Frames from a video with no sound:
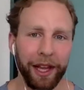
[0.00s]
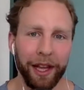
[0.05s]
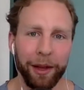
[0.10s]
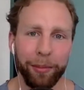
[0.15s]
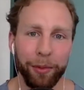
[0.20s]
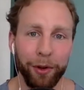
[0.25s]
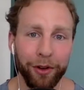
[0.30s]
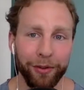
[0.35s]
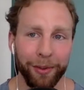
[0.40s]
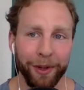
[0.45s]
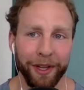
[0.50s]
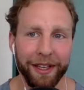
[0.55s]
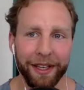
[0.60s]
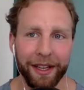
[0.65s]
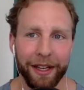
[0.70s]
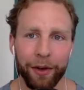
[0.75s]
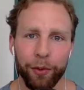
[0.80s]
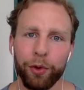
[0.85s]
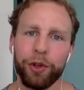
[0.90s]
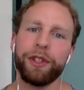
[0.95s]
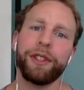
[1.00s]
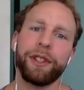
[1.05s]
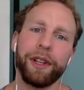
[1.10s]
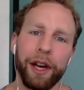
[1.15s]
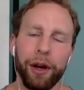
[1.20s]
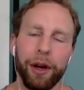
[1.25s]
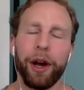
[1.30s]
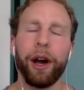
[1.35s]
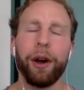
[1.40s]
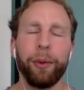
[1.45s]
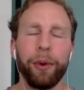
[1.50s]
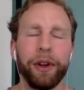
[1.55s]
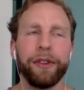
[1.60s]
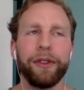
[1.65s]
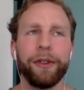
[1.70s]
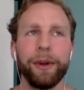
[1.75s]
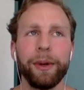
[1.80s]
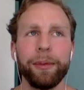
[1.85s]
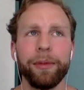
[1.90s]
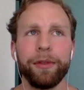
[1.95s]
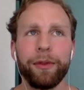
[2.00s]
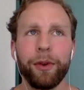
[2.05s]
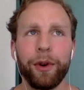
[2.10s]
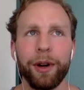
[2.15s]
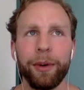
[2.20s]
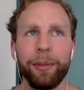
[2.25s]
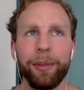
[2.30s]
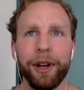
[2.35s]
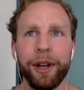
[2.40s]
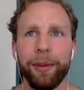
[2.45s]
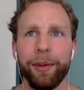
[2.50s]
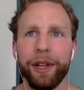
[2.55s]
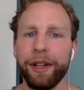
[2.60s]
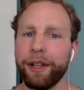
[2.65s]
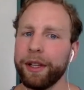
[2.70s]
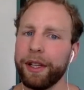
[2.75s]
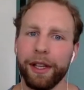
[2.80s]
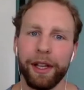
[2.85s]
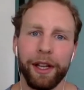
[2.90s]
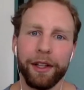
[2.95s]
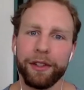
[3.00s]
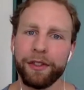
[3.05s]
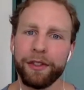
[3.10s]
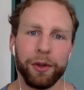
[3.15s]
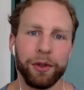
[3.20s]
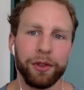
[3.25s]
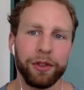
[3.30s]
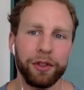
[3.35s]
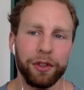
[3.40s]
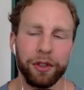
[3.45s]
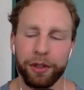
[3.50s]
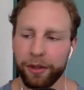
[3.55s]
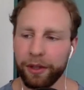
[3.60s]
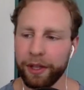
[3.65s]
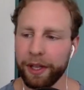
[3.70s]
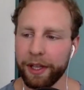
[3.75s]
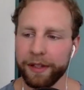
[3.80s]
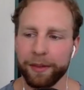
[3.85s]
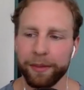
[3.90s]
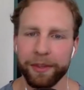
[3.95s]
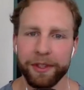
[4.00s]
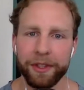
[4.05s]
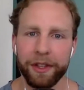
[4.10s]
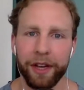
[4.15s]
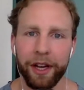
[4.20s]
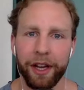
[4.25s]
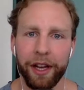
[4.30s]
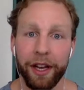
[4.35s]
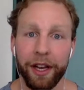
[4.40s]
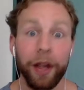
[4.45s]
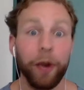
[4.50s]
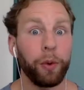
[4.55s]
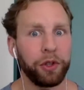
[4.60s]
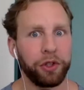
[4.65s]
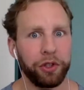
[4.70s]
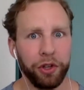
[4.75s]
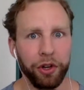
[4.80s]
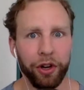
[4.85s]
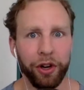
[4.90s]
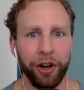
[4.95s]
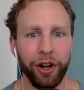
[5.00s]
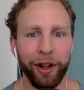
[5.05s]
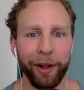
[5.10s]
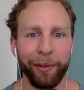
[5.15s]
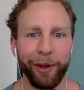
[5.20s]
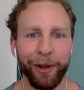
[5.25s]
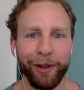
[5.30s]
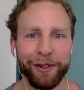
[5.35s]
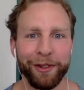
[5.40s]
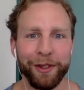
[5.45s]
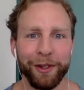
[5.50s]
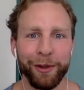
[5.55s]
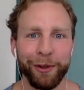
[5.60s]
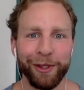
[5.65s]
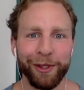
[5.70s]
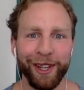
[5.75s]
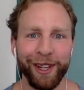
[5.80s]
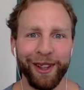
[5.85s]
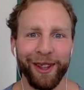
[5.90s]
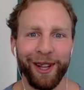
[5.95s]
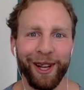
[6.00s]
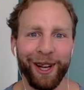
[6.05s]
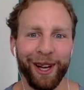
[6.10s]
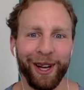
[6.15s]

movement in, which I was doing before. But I mean, it's so true. Get some sun, which you're all about too, which I love.